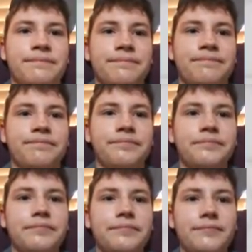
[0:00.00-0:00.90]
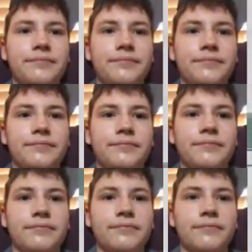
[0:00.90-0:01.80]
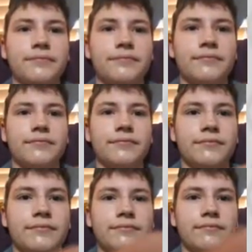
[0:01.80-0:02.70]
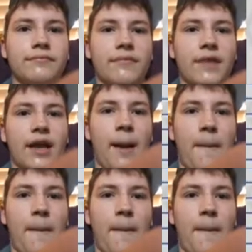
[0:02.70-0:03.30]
Nothing is said.